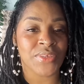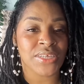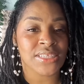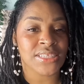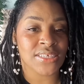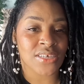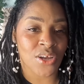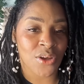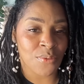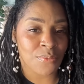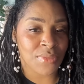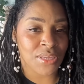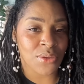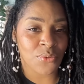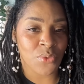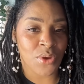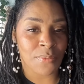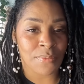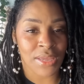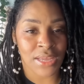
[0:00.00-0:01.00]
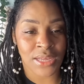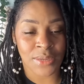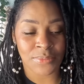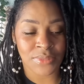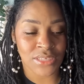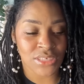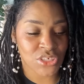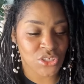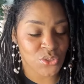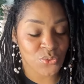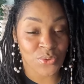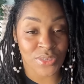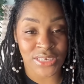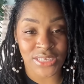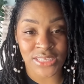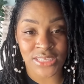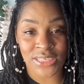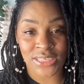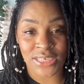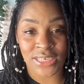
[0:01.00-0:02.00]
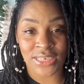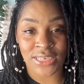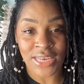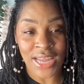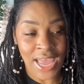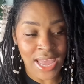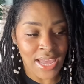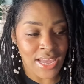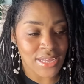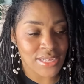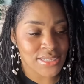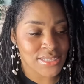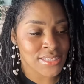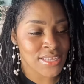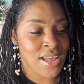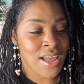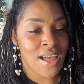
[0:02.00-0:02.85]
Tell me what makeup looks you want to see next.